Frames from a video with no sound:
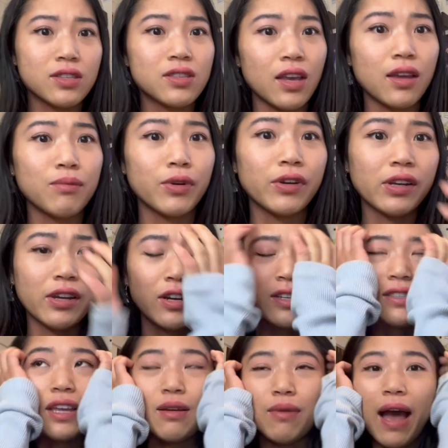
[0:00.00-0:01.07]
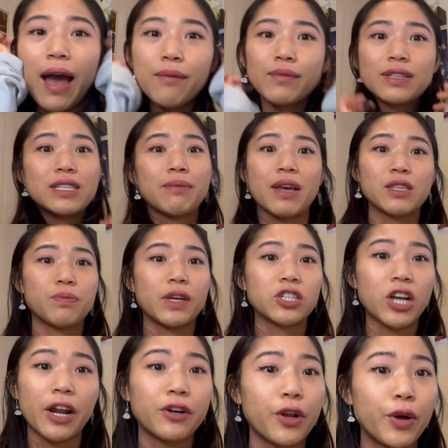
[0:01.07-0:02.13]
say Marie Curie's name. I'm a dumbass bitch.
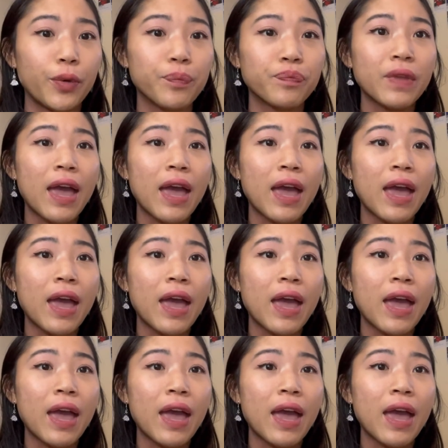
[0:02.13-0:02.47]
I don't know.